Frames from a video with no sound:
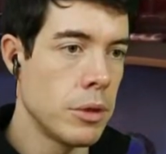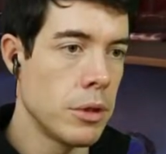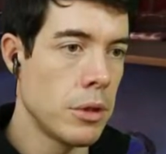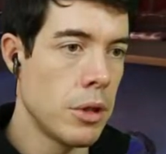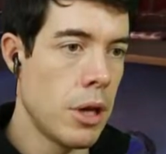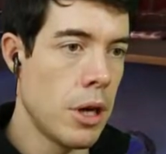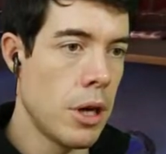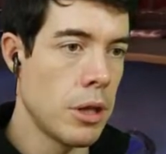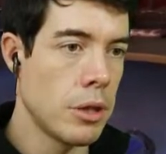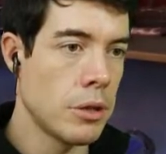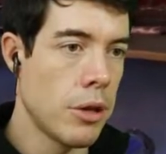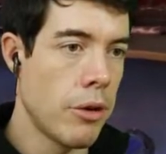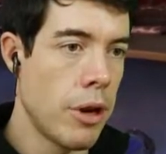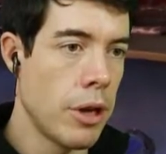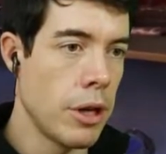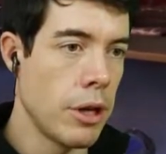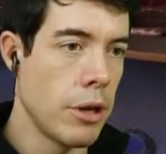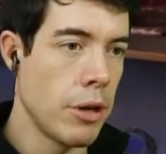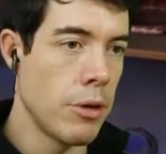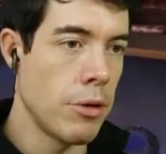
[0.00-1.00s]
Uh,
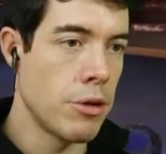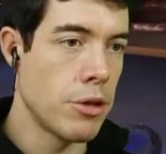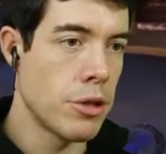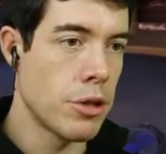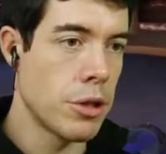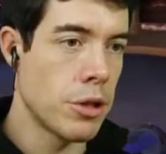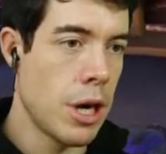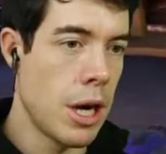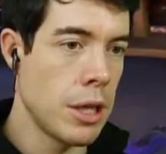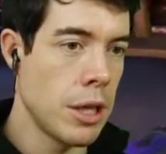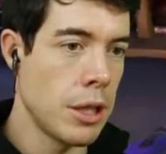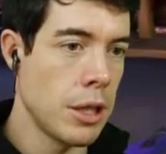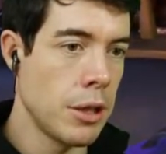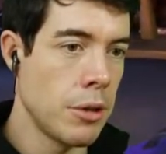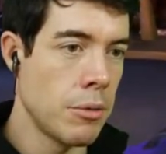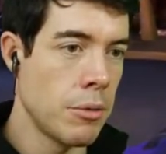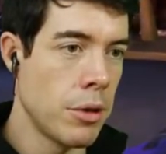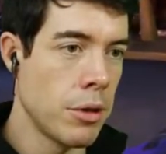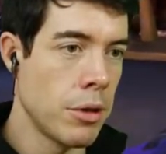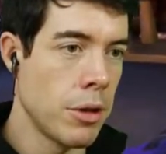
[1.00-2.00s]
sorry, Googe. I, I
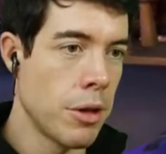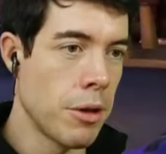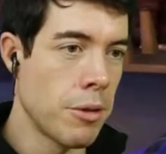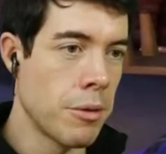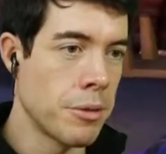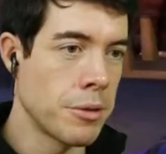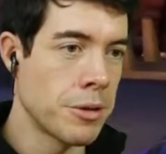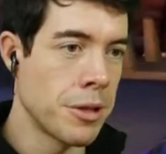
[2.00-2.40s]
didn't want you.